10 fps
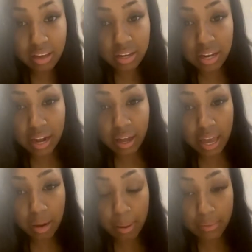Oh, they done
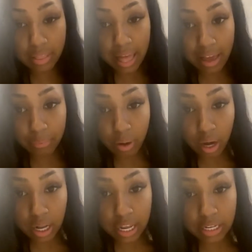got them out live for
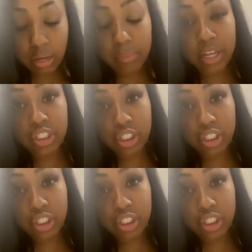all that dumb.